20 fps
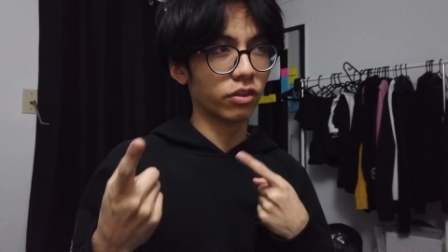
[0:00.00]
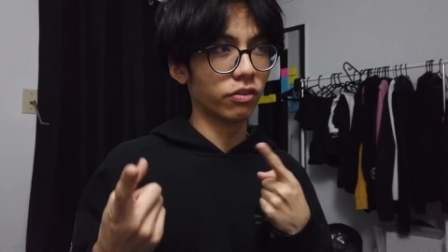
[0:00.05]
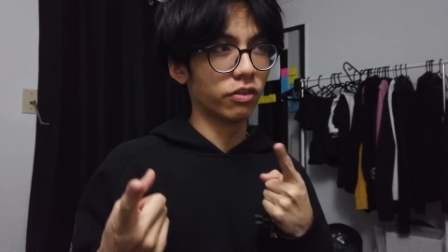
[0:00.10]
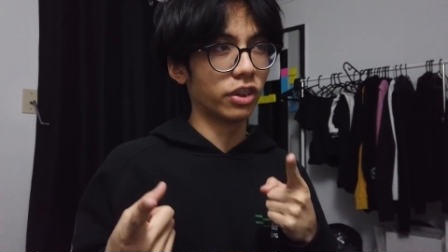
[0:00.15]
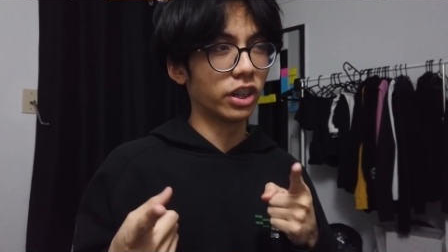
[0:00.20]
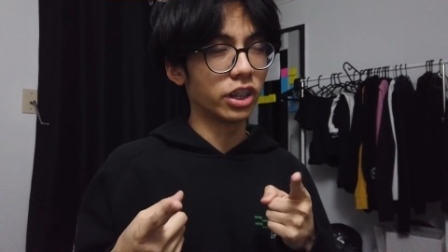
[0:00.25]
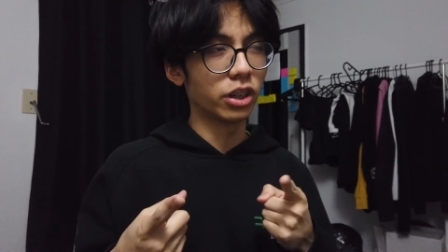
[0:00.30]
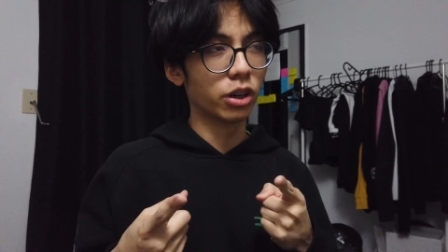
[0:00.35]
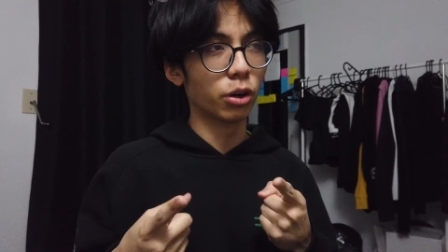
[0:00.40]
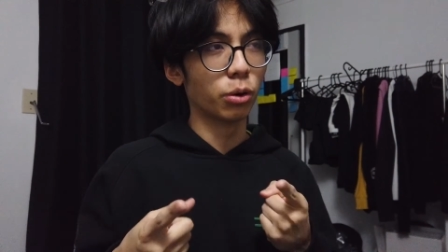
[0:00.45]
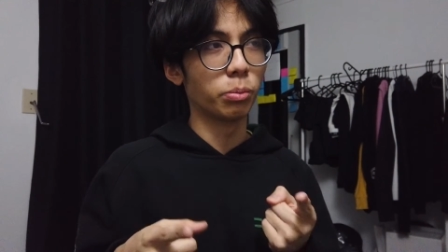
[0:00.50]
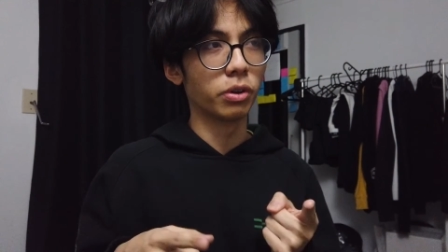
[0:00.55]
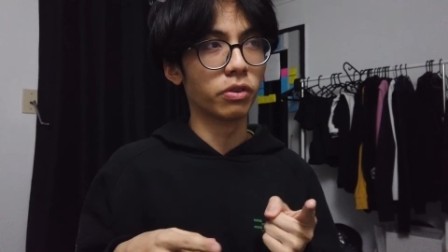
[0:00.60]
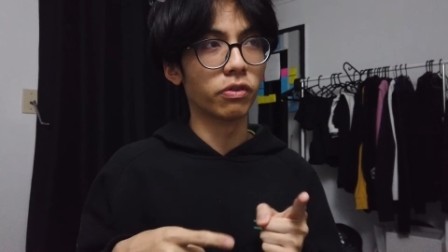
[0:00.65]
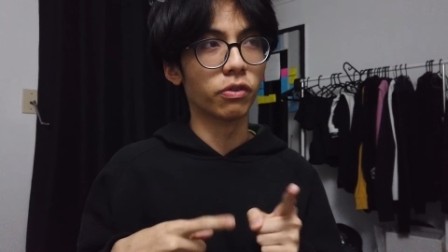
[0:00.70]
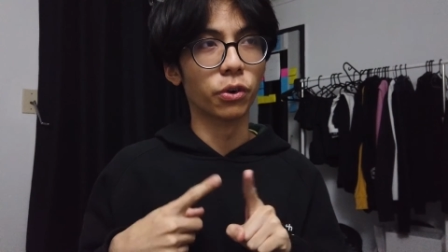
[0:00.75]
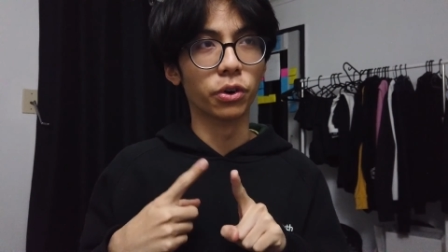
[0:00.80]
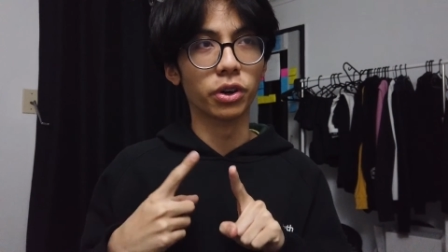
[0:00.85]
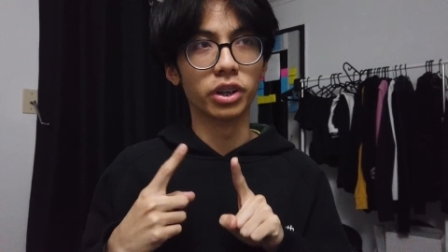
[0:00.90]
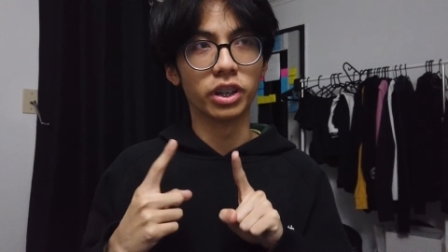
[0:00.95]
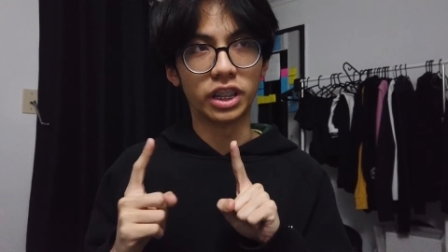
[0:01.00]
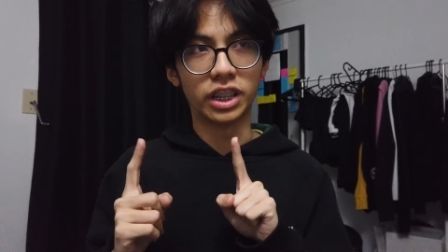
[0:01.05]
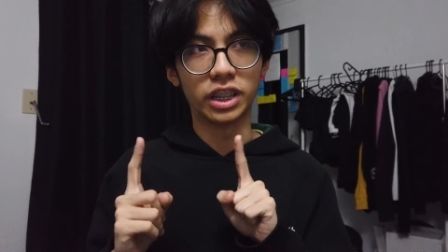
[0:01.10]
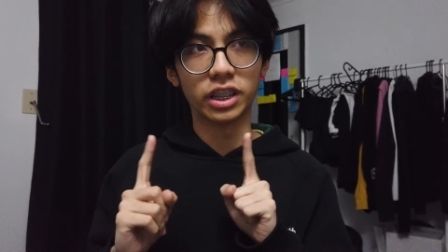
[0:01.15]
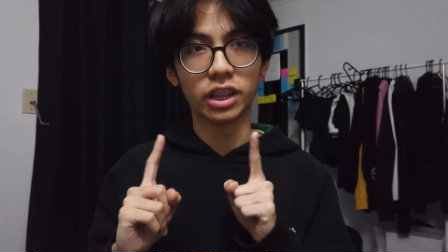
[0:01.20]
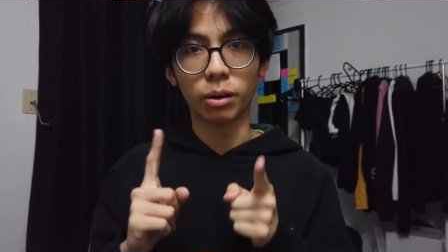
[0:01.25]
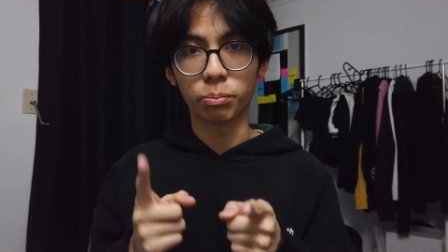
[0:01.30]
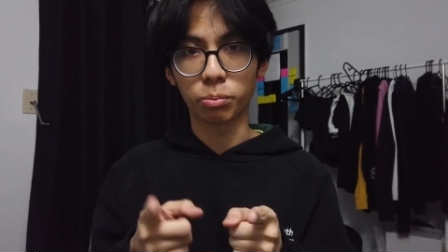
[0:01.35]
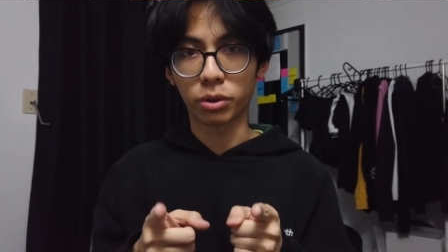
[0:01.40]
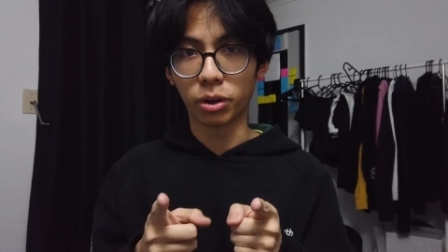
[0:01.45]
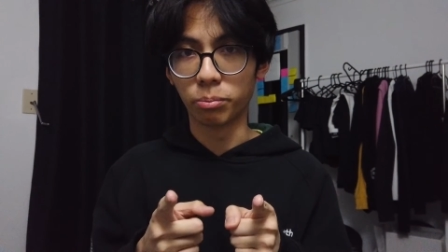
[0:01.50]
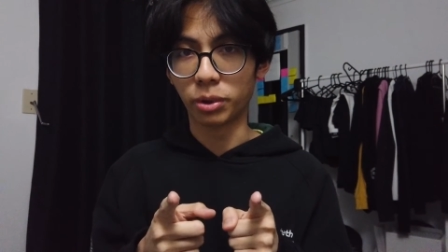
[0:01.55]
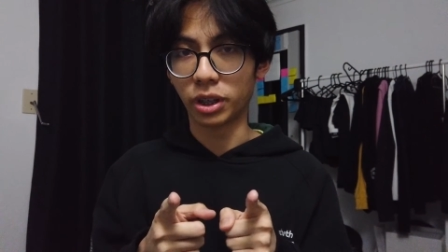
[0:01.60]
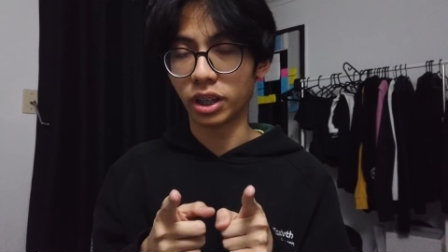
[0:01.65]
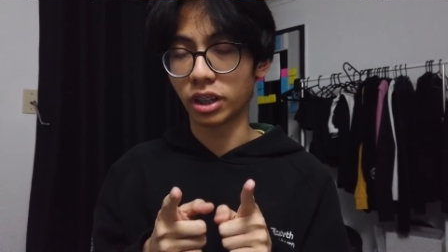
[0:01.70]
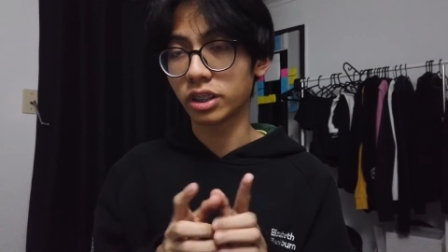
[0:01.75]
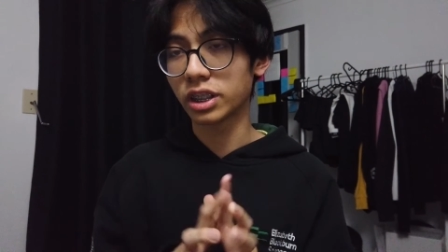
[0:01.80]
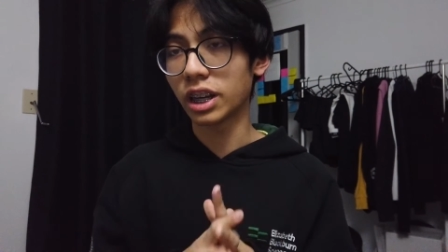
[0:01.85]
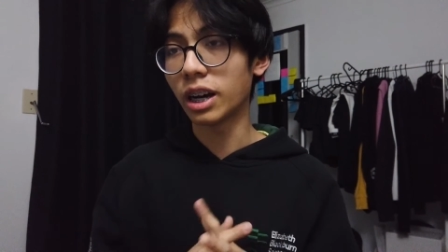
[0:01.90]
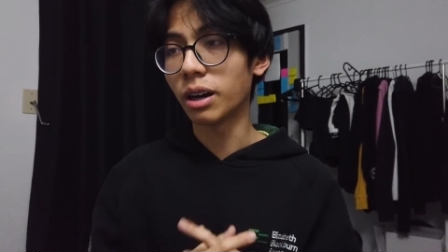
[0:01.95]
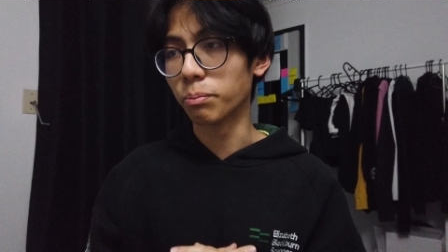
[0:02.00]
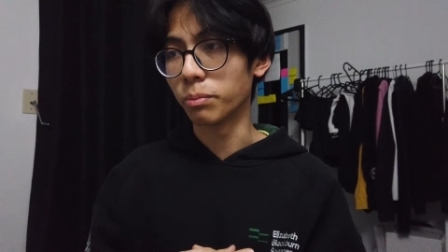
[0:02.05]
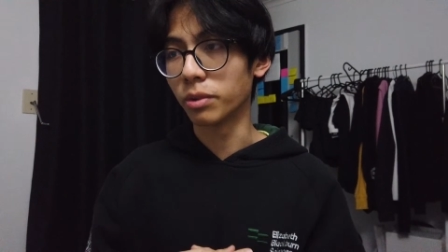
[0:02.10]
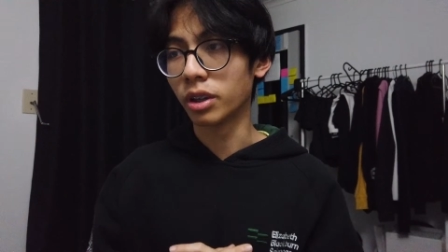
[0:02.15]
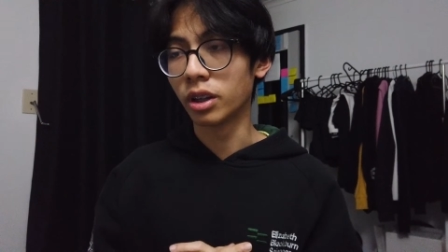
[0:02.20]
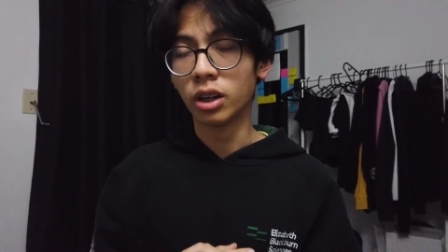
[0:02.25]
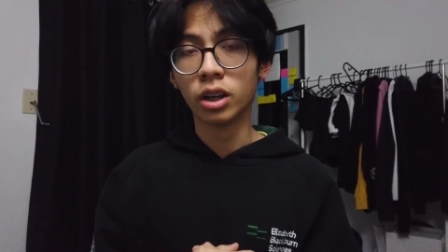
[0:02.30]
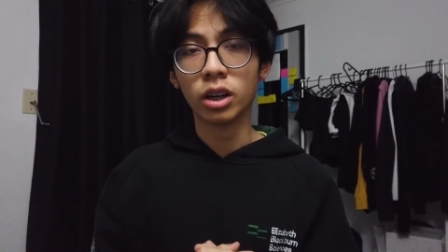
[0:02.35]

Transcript: the video before the upcoming exam.